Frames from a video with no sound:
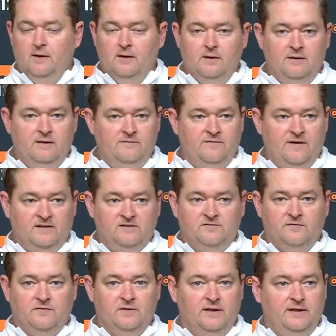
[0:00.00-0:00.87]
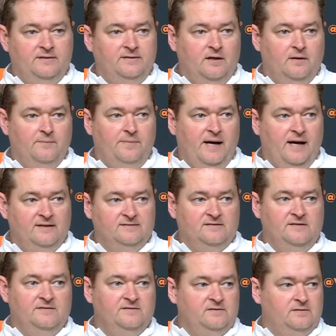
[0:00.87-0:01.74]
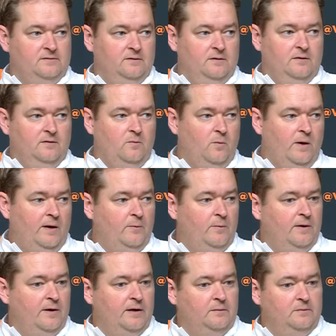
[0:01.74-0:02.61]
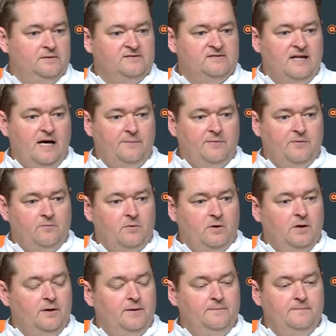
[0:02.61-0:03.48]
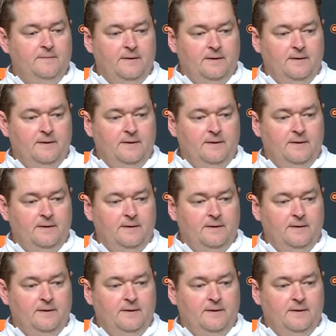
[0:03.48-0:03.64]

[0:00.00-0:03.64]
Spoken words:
Defensively, a ton of positives, the way we were able to stop the run,